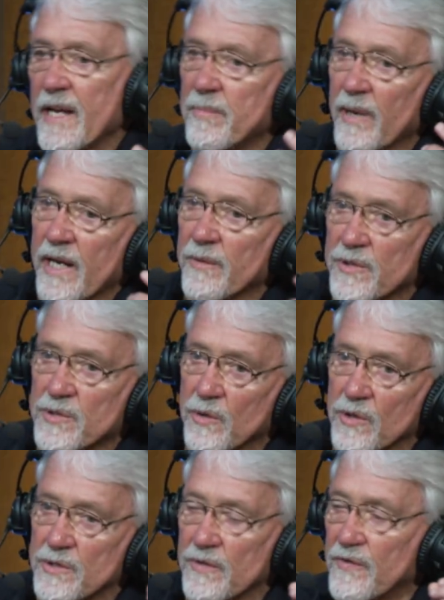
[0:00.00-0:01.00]
planned with
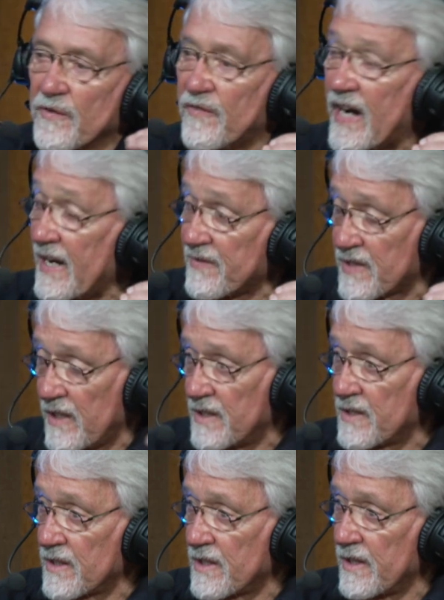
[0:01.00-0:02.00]
Schwartzy for five
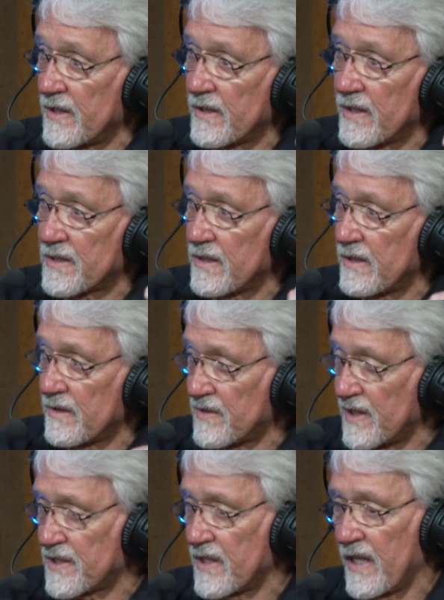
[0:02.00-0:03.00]
seasons here as an
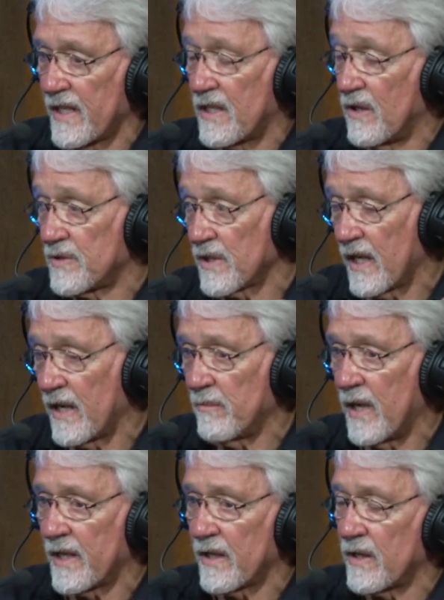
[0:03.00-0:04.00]
assistant head coach and
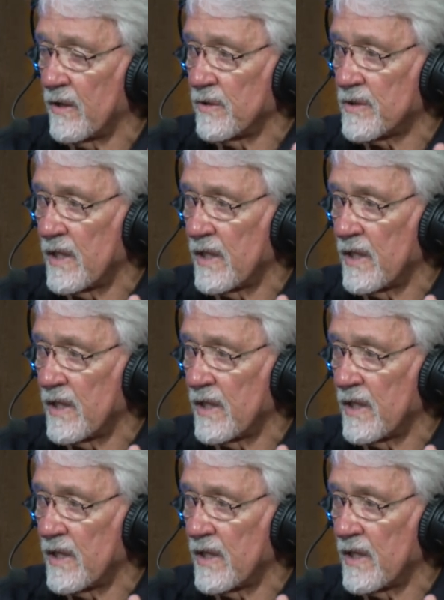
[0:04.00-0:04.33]
linebacker coach.